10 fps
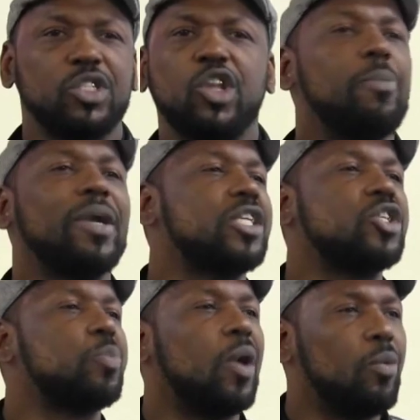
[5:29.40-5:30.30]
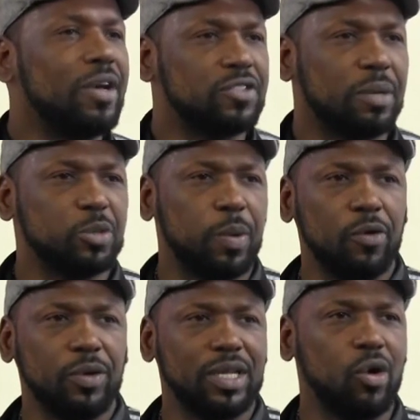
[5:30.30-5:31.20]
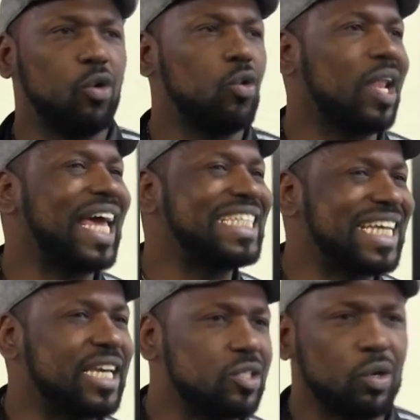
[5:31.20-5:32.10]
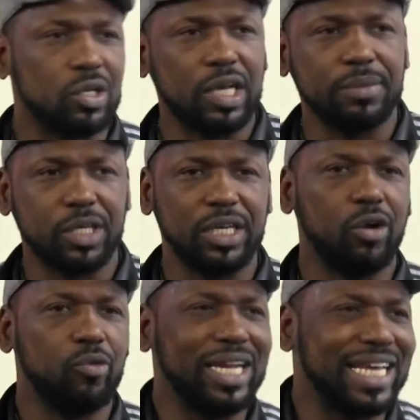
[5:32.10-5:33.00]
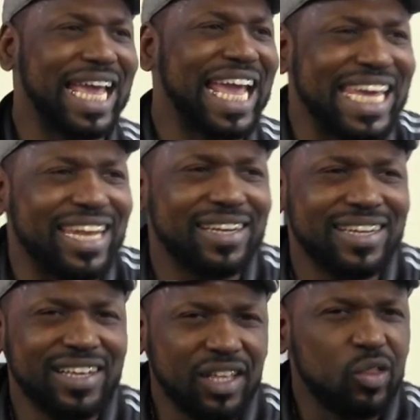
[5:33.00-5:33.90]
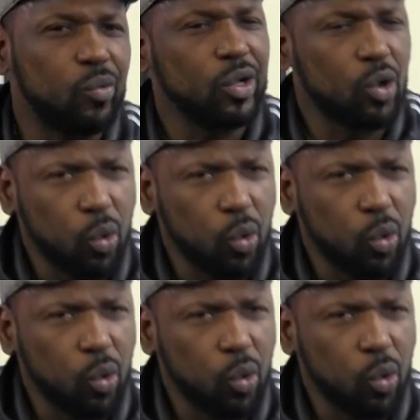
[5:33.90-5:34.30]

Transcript: there was nobody to spar with, so I'm sparring with all lighter kids all the time, so you're not really getting the real